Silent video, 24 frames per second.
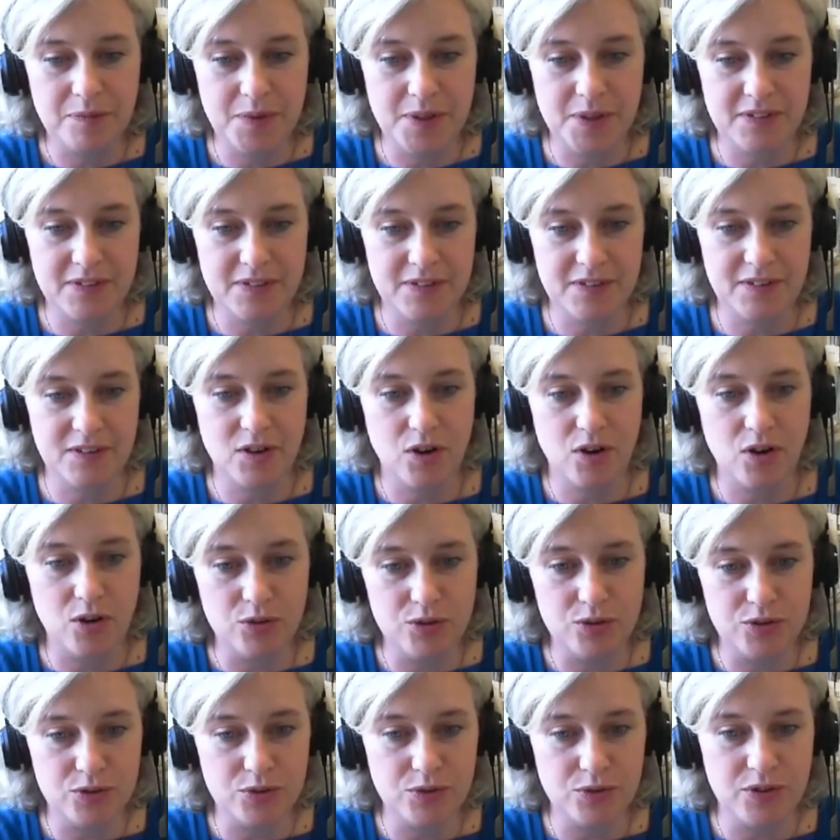but
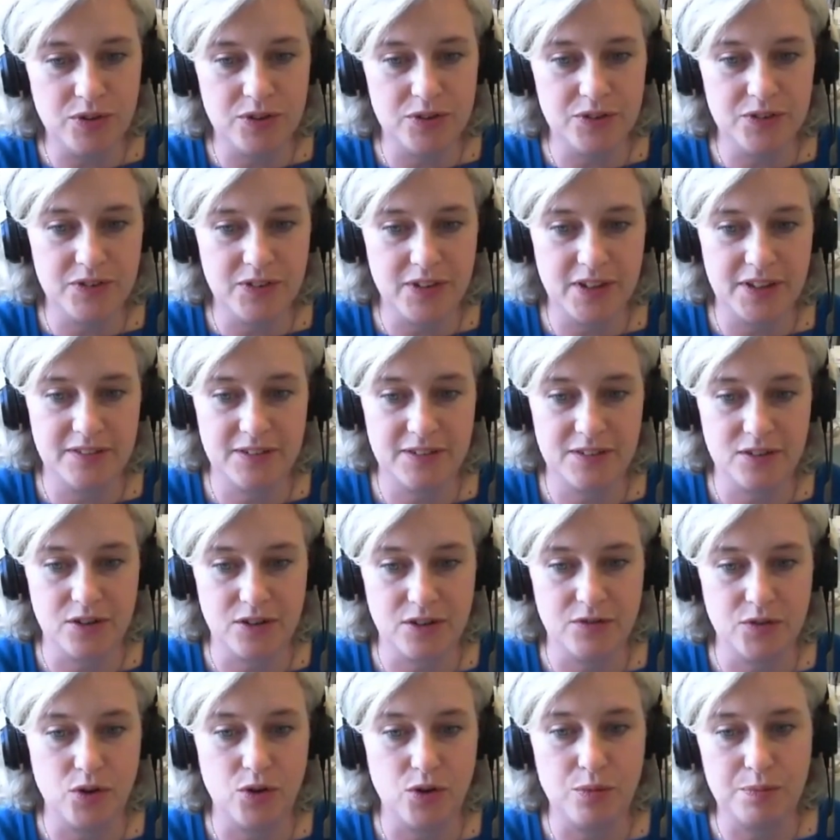also there's this sort
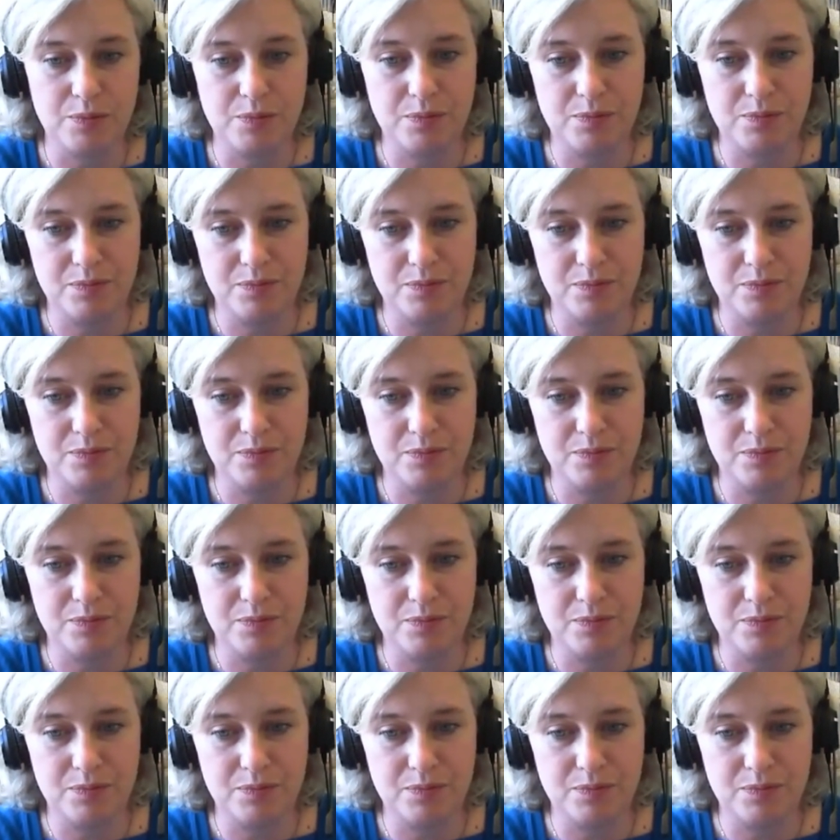of op